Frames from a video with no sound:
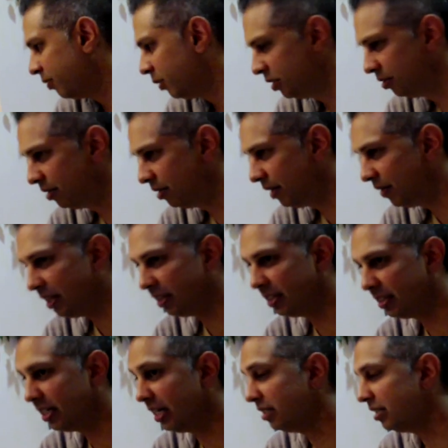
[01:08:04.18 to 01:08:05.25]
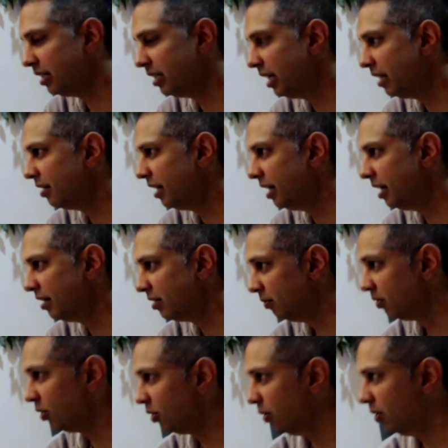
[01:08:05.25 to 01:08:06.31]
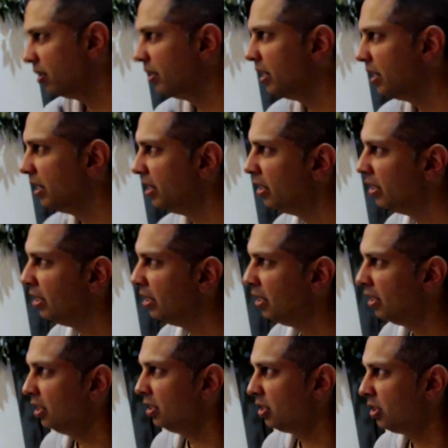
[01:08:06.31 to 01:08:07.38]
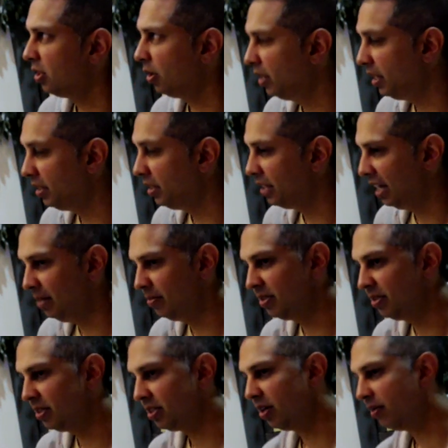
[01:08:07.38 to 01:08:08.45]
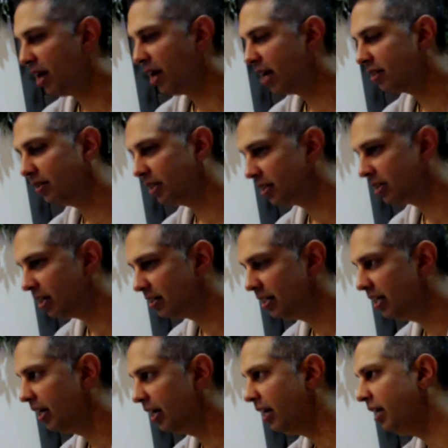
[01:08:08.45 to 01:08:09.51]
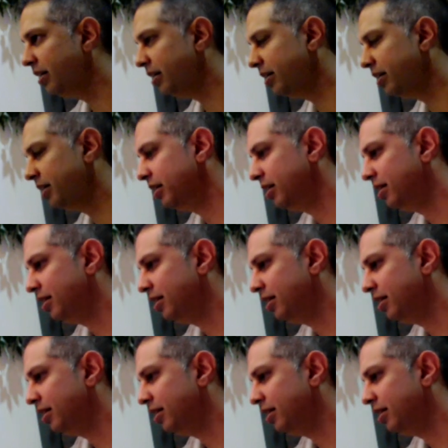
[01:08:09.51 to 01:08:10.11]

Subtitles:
and everyone doing everything it takes to get to that goal. And then started in games, it started Radical and then got to EA, and